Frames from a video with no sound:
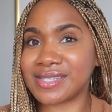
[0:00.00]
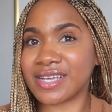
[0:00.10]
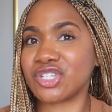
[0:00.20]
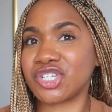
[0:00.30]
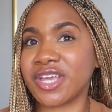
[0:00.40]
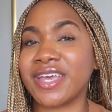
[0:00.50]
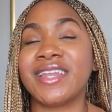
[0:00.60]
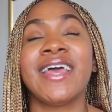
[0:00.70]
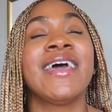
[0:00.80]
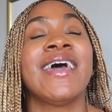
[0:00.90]

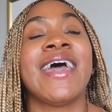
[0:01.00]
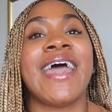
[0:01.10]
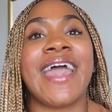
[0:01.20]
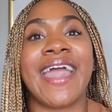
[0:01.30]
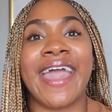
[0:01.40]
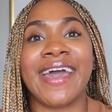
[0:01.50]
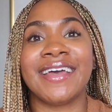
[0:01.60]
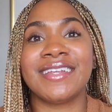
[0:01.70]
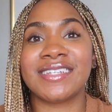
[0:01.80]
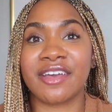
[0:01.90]
session,
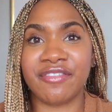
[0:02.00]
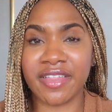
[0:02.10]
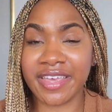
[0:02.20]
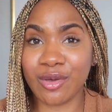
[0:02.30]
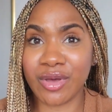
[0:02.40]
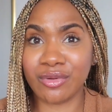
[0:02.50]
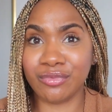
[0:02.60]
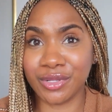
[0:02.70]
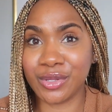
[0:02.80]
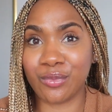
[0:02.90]
and I feel like it went
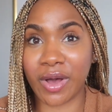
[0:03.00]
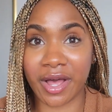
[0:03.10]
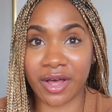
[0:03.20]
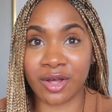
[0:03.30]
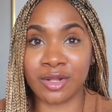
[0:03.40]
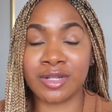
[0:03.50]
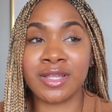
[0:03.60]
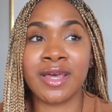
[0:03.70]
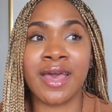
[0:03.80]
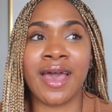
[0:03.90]
really
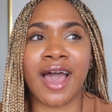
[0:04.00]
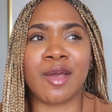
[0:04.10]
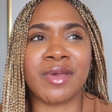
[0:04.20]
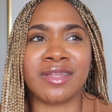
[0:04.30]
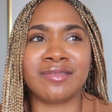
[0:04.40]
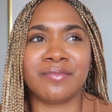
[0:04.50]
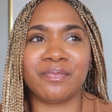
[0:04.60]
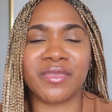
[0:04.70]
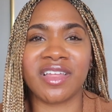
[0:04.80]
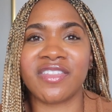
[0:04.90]
well. I mean,
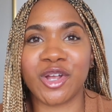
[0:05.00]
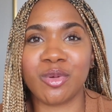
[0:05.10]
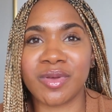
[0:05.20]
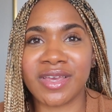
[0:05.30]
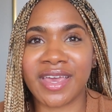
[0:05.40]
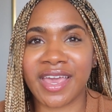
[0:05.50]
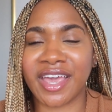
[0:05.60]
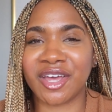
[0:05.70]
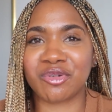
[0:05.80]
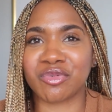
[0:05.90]
therapy
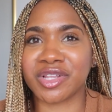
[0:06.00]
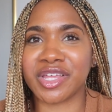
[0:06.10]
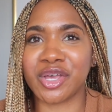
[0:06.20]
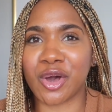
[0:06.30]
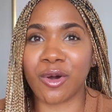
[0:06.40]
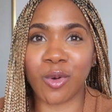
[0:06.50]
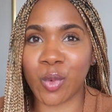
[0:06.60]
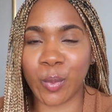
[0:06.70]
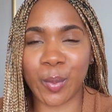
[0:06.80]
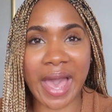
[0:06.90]
can't really
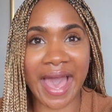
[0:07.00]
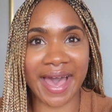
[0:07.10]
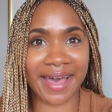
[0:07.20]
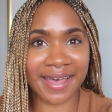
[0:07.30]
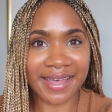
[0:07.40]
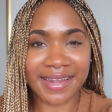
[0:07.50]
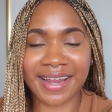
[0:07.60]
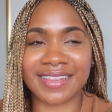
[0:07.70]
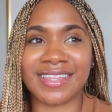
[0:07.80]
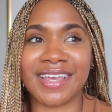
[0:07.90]
go bad.
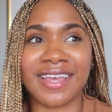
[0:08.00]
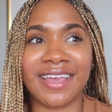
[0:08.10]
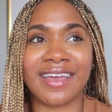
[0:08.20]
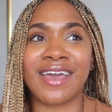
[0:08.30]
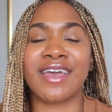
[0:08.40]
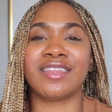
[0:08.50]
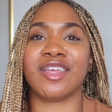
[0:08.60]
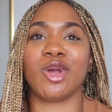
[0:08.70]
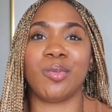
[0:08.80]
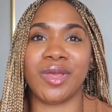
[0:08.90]
I think
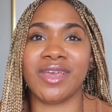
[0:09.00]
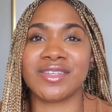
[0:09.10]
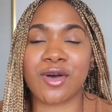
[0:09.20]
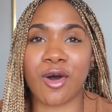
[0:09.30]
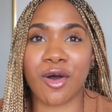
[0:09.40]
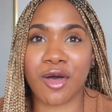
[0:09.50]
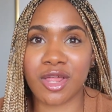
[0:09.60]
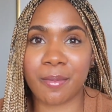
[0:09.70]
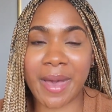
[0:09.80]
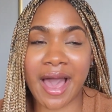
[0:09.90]
therapy is all
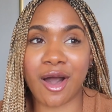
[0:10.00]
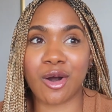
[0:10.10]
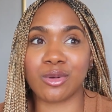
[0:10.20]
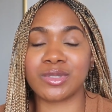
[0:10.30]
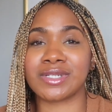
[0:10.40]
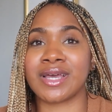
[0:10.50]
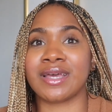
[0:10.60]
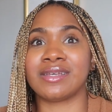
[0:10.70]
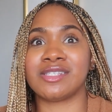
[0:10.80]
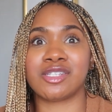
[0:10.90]
about
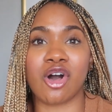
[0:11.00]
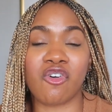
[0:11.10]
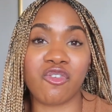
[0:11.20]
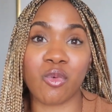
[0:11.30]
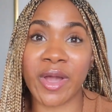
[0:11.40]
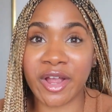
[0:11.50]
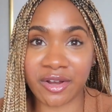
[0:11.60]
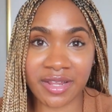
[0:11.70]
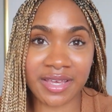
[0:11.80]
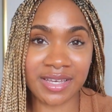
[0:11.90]

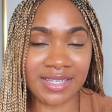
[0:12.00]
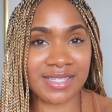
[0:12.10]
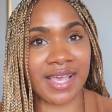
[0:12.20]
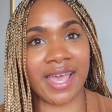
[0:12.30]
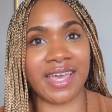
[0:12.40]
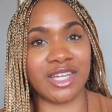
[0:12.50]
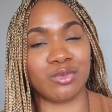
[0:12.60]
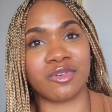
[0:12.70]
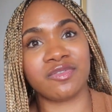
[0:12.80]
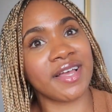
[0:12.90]
self-awareness and
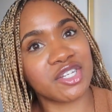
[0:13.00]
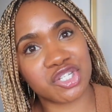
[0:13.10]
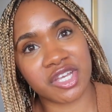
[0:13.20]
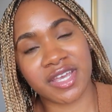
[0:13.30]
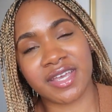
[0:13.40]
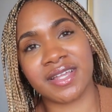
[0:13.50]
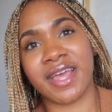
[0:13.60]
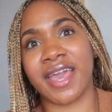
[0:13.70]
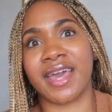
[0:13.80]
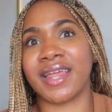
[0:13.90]
reflection and